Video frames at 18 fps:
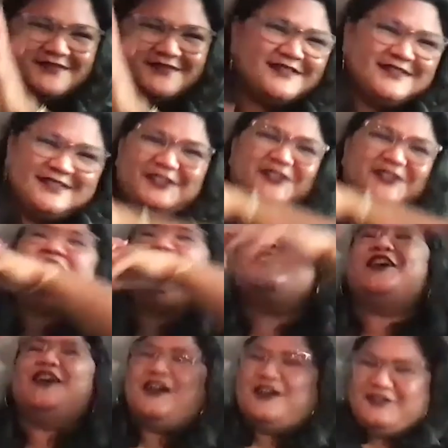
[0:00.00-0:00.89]
You
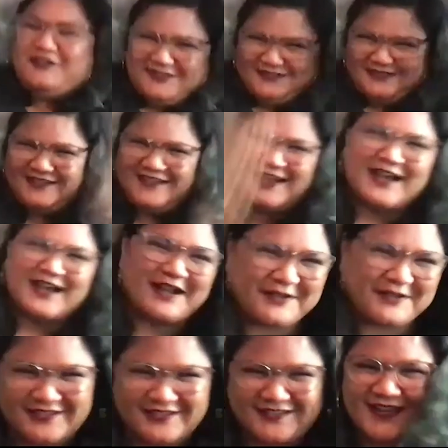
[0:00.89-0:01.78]
too.
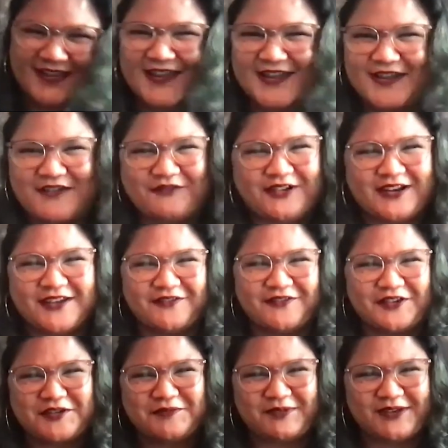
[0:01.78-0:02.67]
Whenever
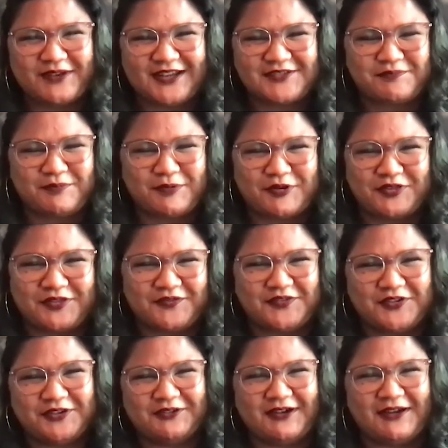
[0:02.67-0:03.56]
you preach, both of
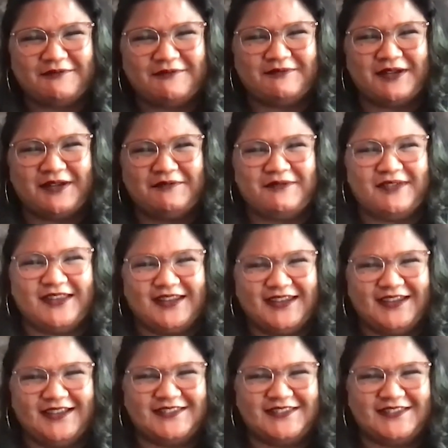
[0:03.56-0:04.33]
you, I'm in it.